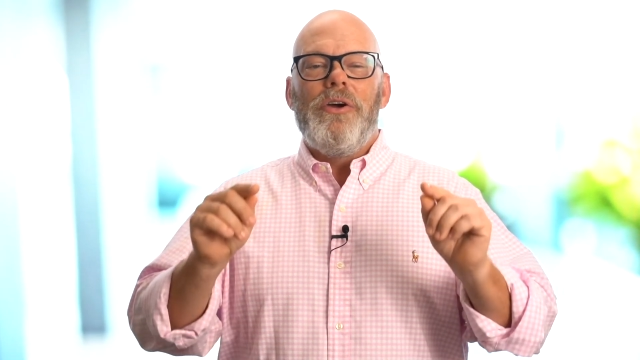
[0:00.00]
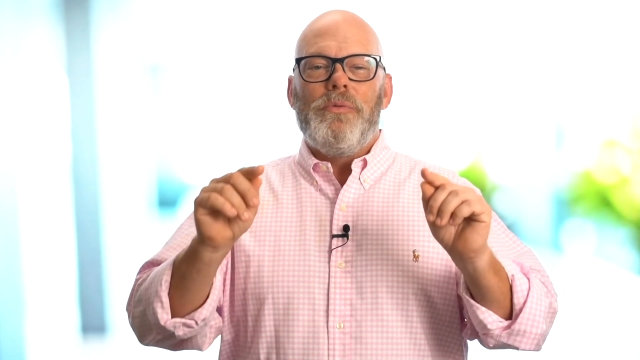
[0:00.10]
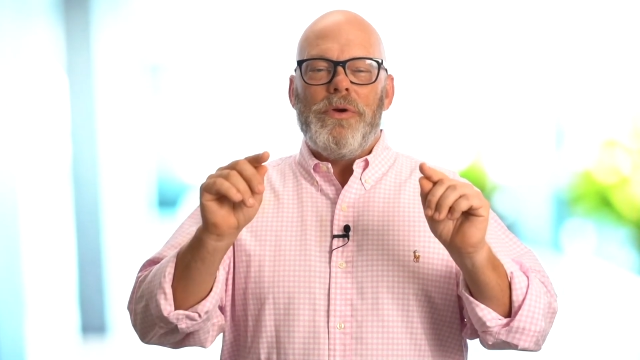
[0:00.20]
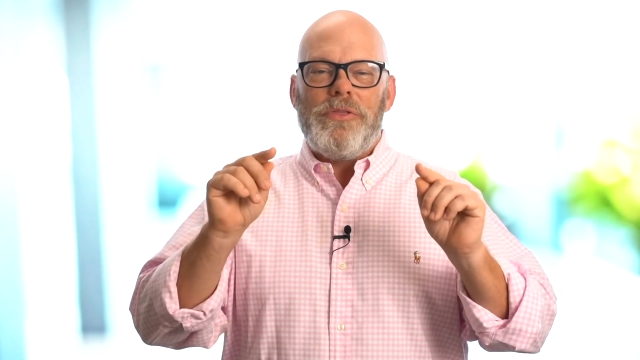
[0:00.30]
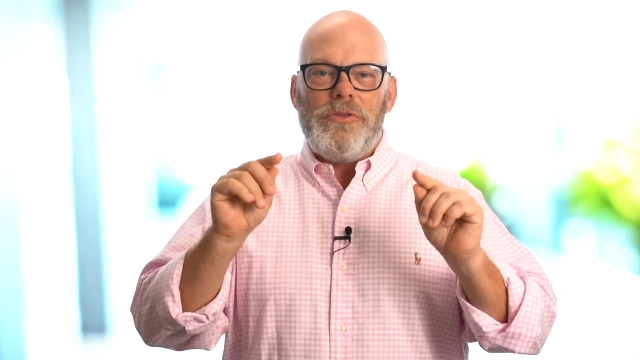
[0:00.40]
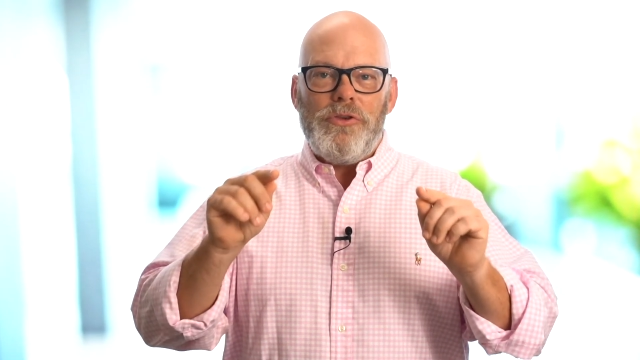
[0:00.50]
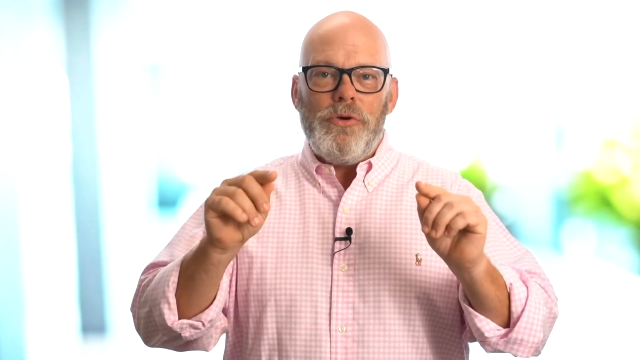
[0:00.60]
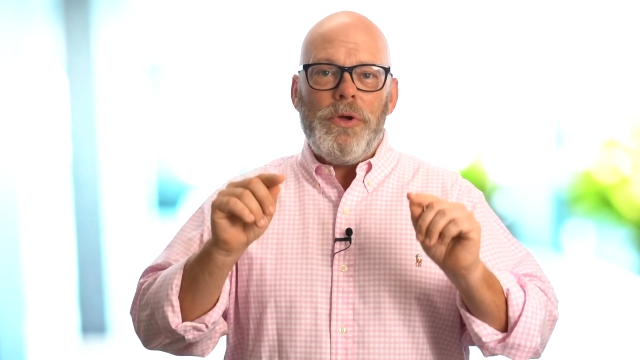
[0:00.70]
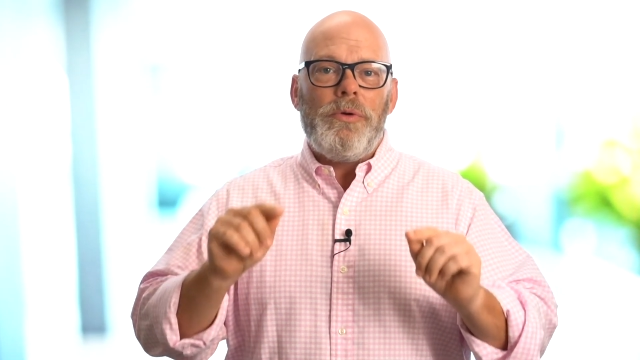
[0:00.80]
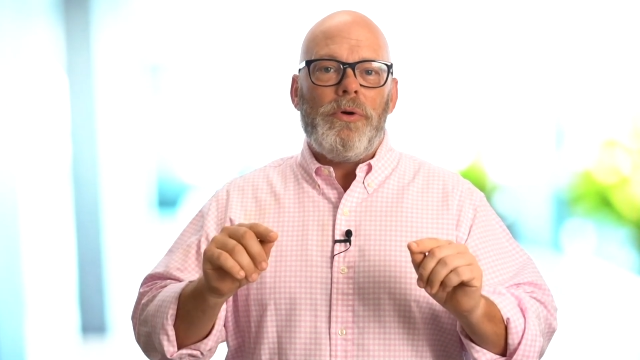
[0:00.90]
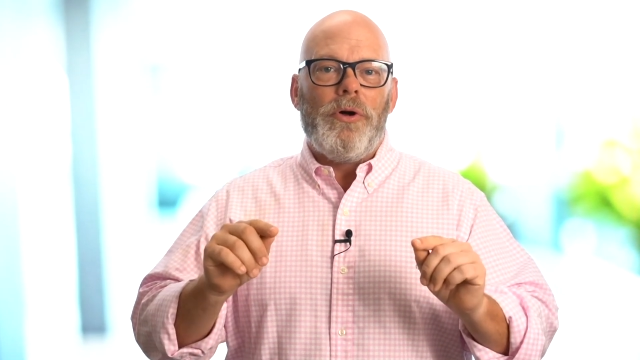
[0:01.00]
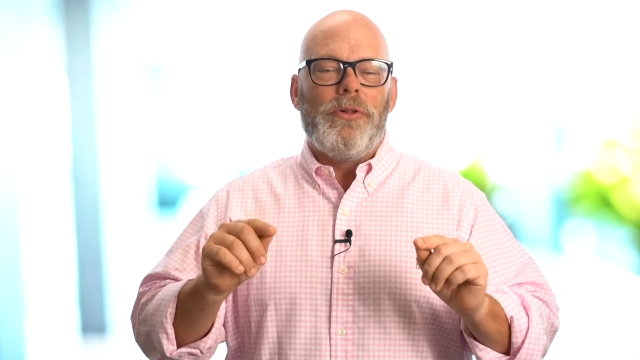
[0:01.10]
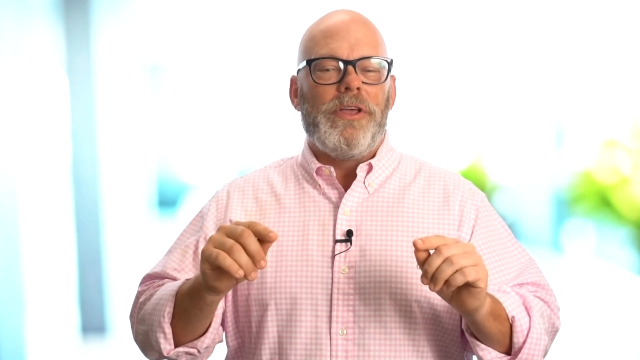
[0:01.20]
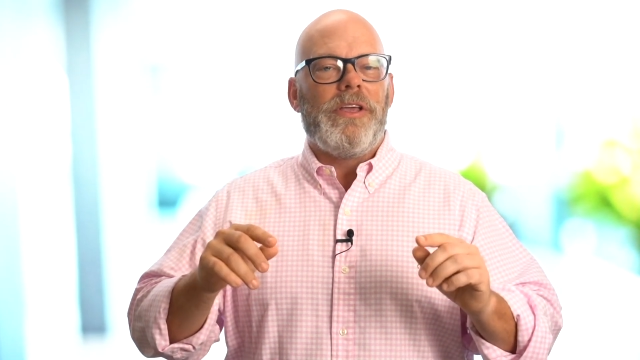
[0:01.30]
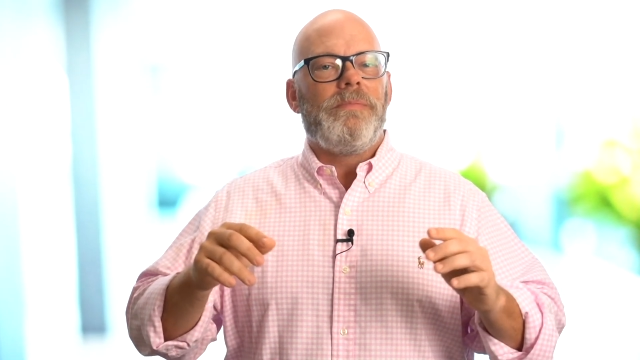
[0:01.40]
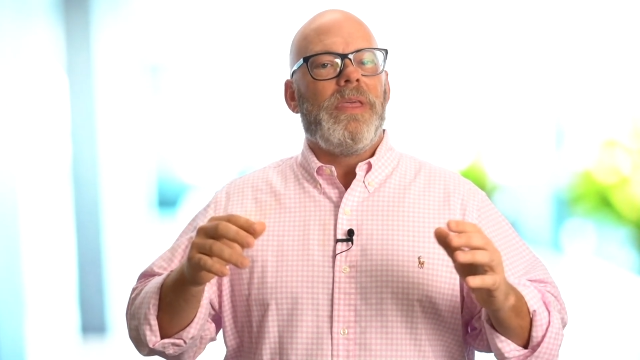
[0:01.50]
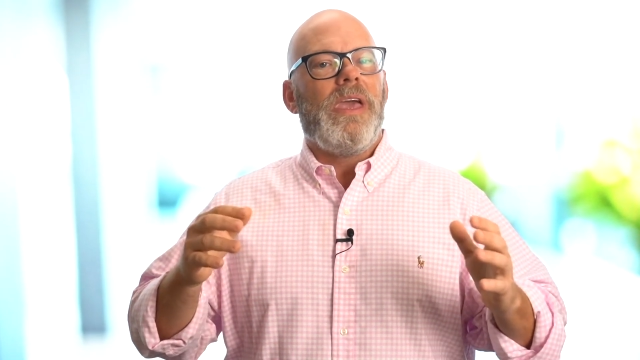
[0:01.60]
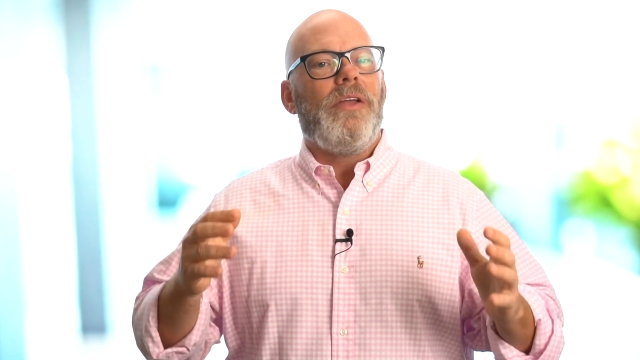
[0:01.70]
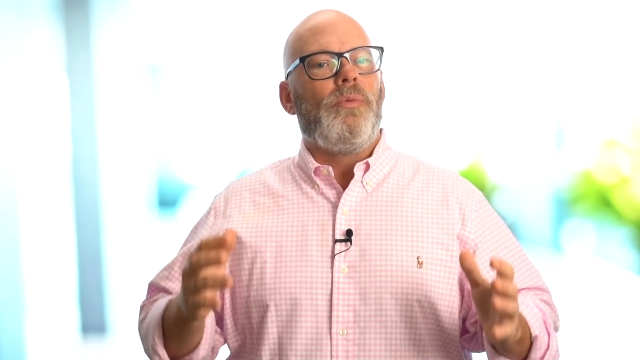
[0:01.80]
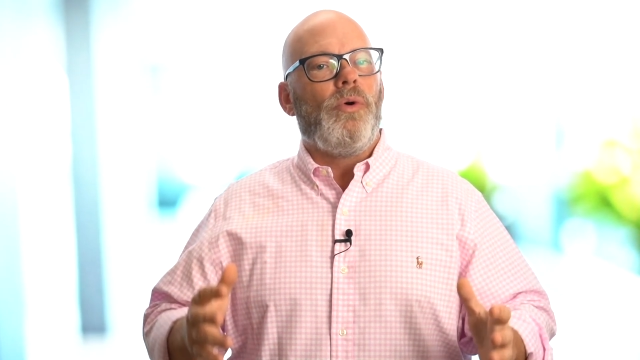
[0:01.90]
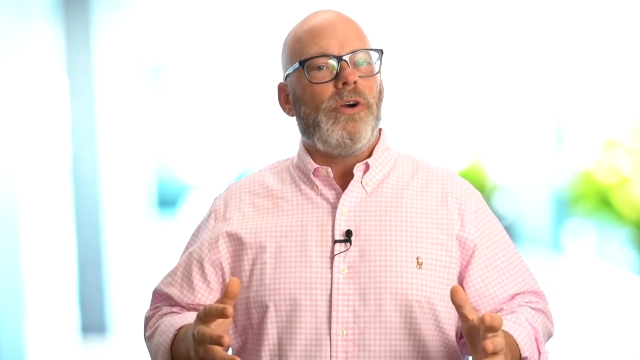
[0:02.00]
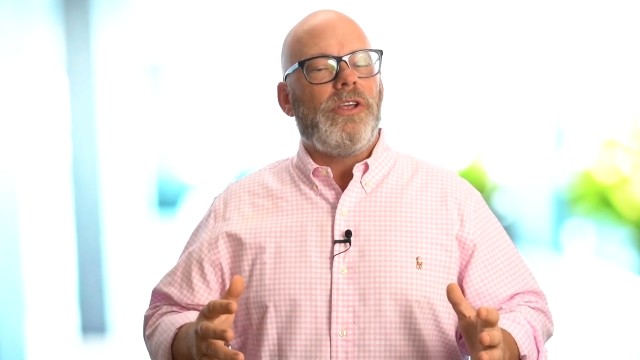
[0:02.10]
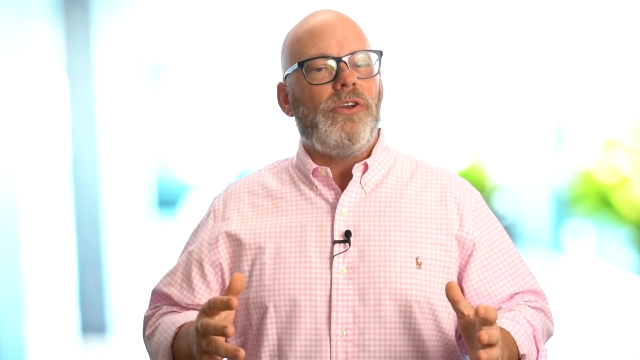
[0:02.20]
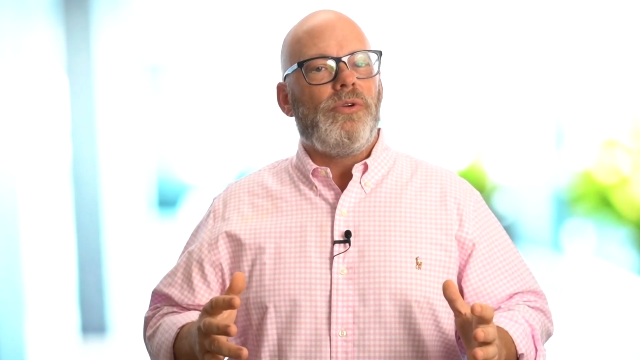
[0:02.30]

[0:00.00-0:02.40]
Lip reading: with you enrolling and working